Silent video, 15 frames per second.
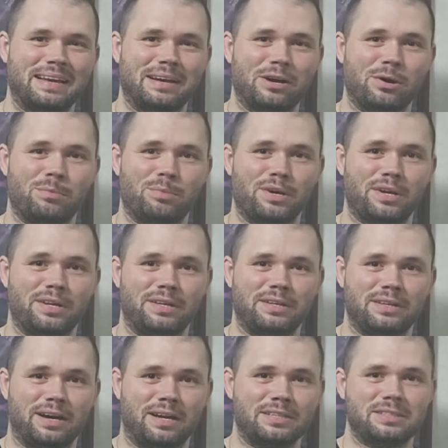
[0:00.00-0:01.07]
But
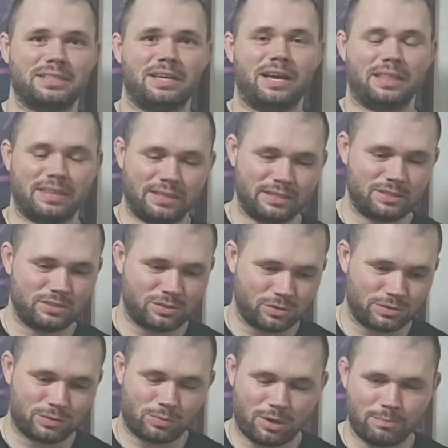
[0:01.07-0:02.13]
honestly, I think this
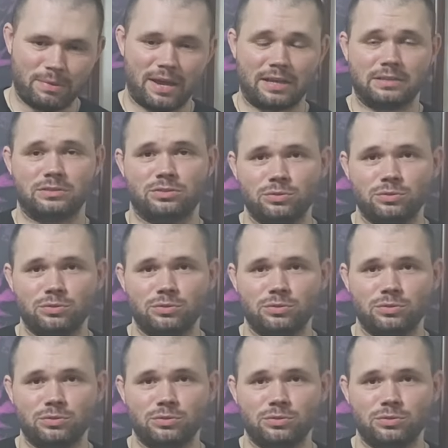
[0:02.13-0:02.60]
deserves a run back